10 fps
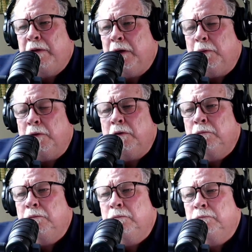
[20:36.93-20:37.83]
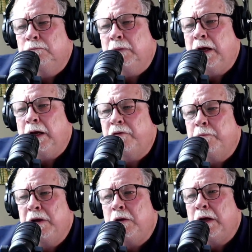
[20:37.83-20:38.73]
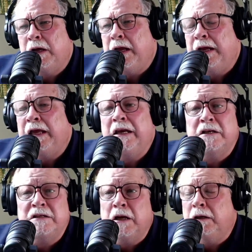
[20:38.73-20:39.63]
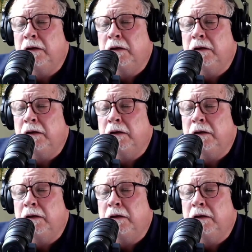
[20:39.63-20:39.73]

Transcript: member. For me, I gained a son.